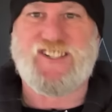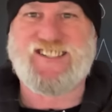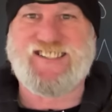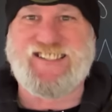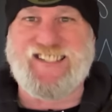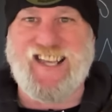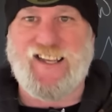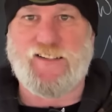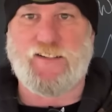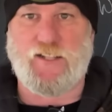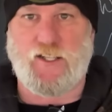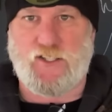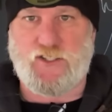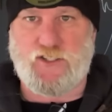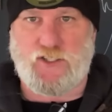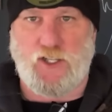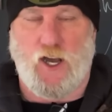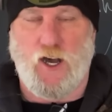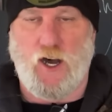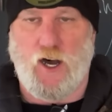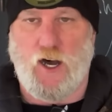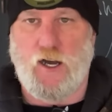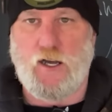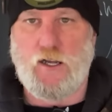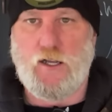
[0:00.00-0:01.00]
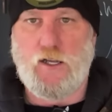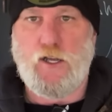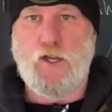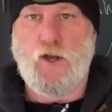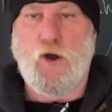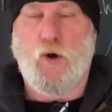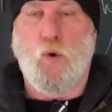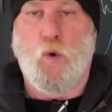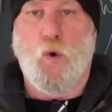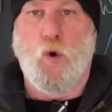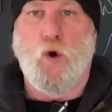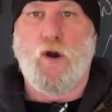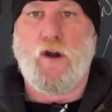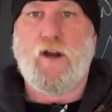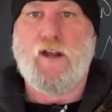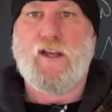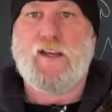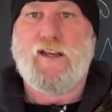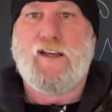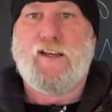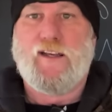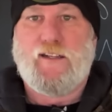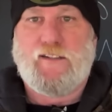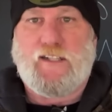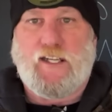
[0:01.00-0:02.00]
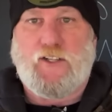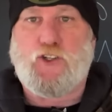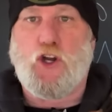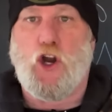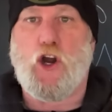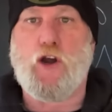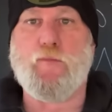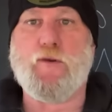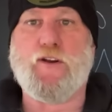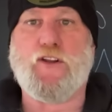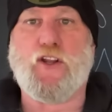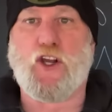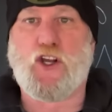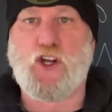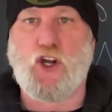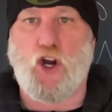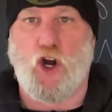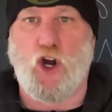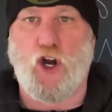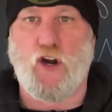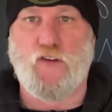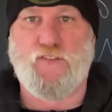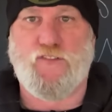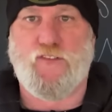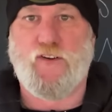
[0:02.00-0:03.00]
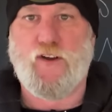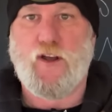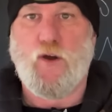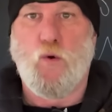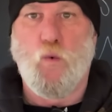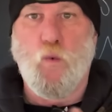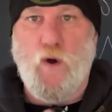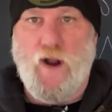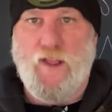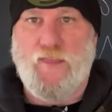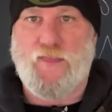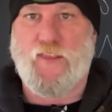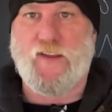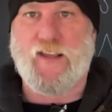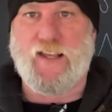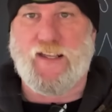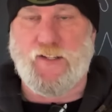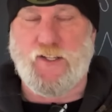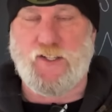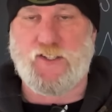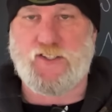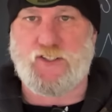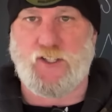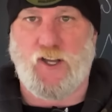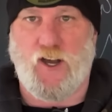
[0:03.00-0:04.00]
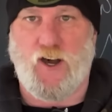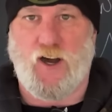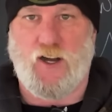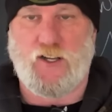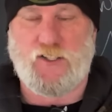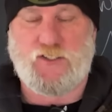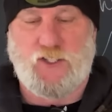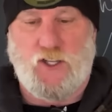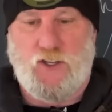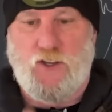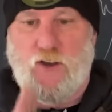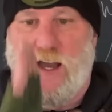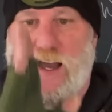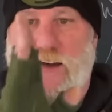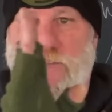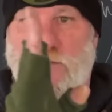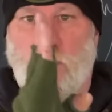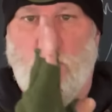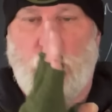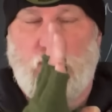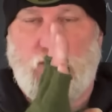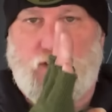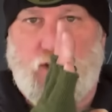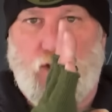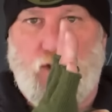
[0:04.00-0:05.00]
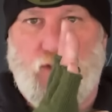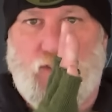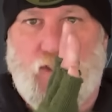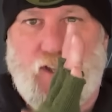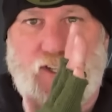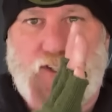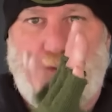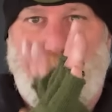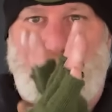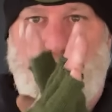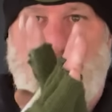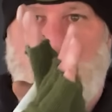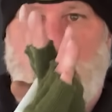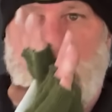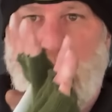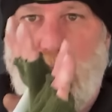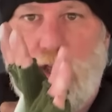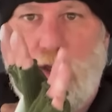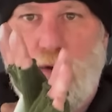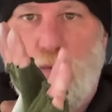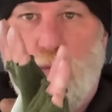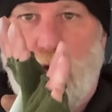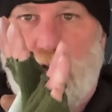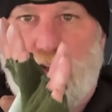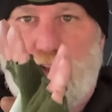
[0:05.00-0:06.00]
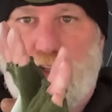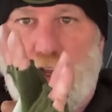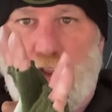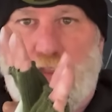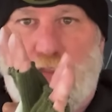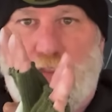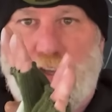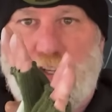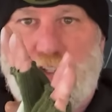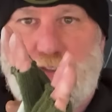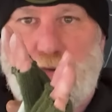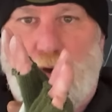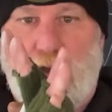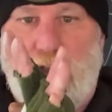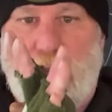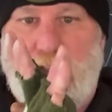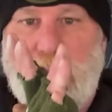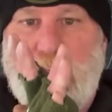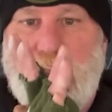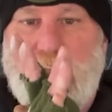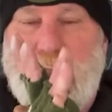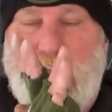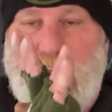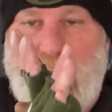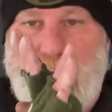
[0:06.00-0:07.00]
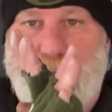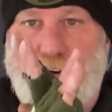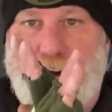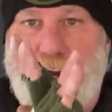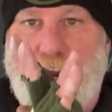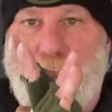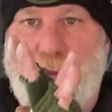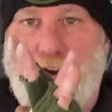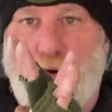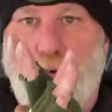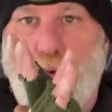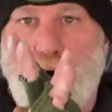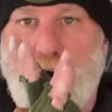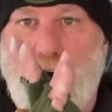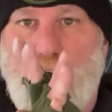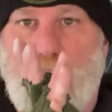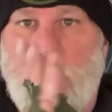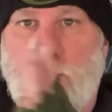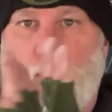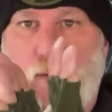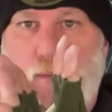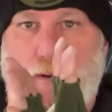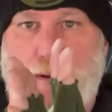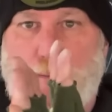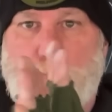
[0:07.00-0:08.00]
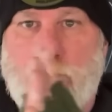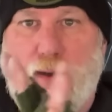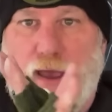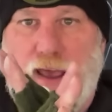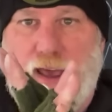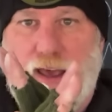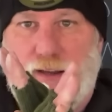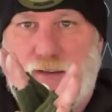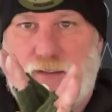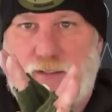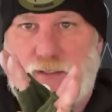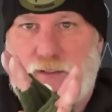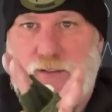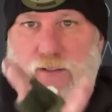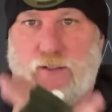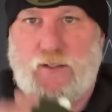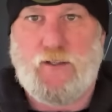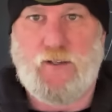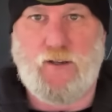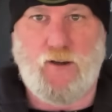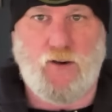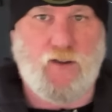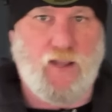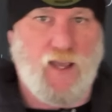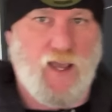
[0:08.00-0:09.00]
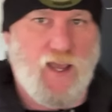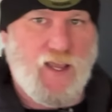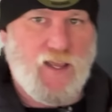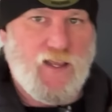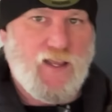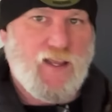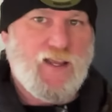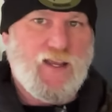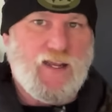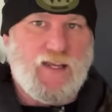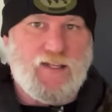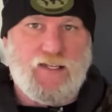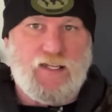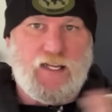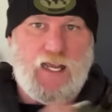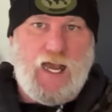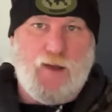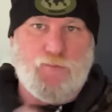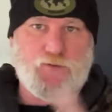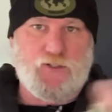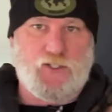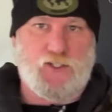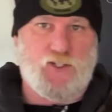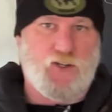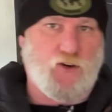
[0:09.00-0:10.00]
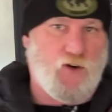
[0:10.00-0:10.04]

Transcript: set the saw or determine the kerf within the saw. So you'll have one tooth this way, one tooth this way. Every other one will be bent, okay, in the opposite